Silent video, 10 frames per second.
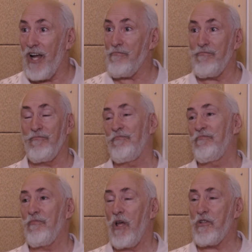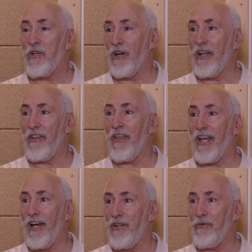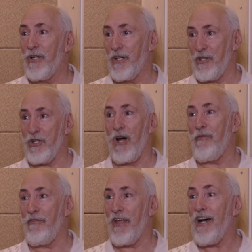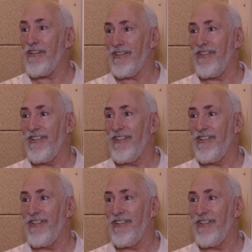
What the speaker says: I certainly think I do a good job of that. And